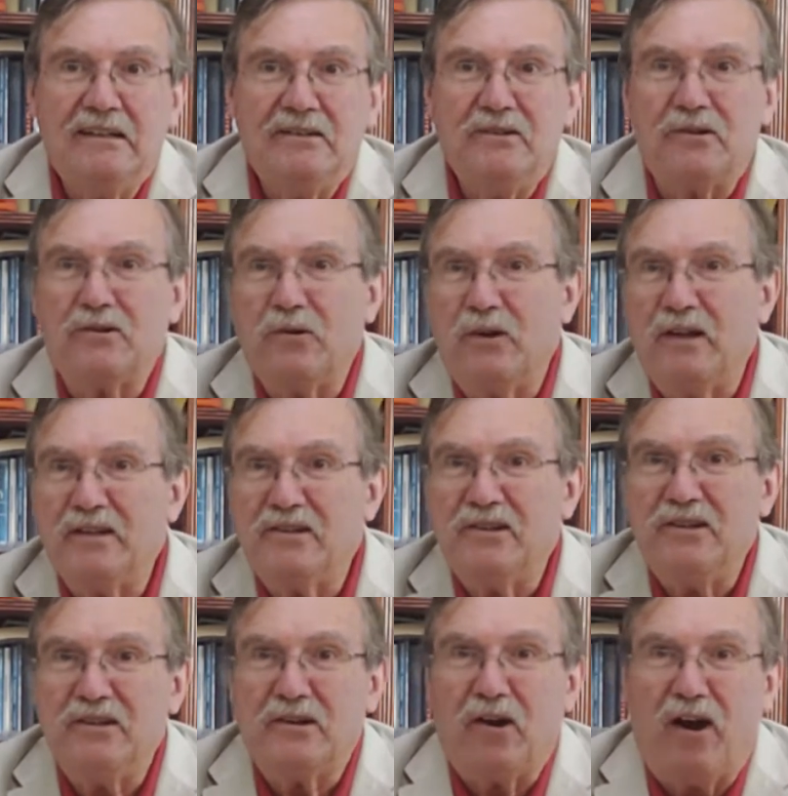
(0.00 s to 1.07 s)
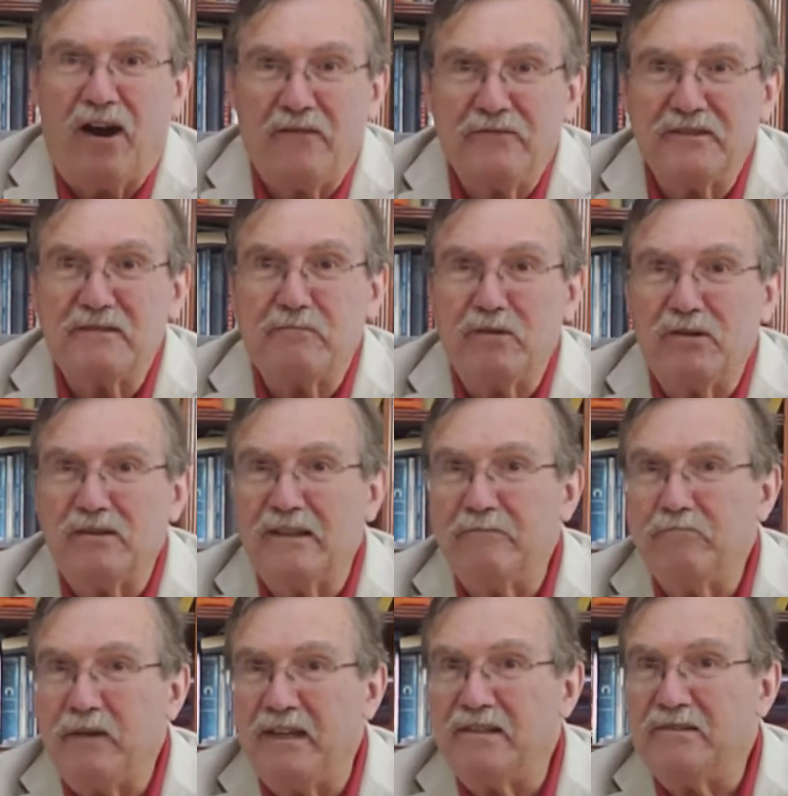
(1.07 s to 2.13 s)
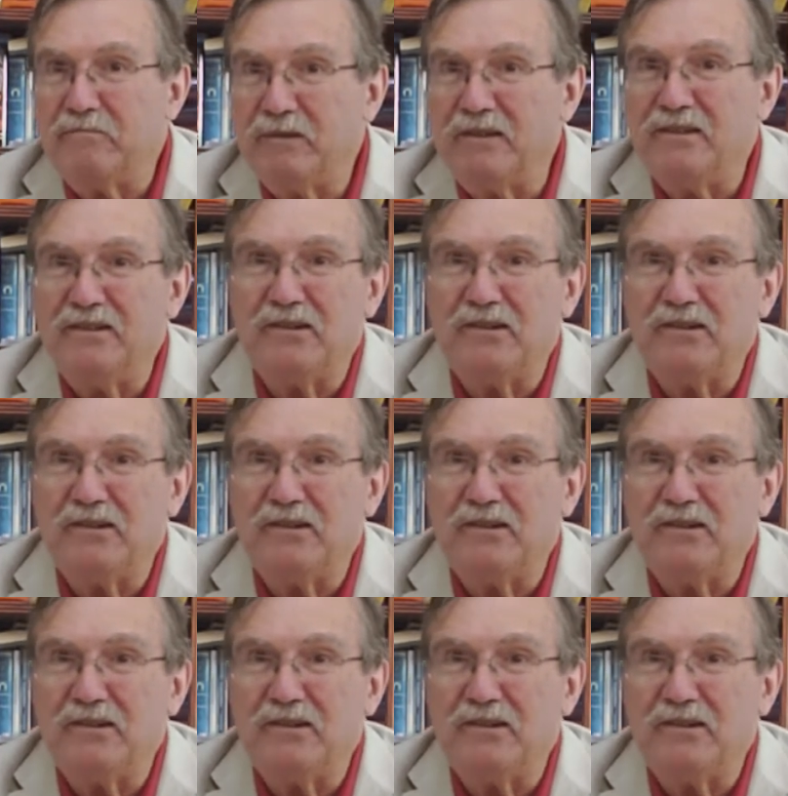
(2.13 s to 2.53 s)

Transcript: You're going to your office building basement.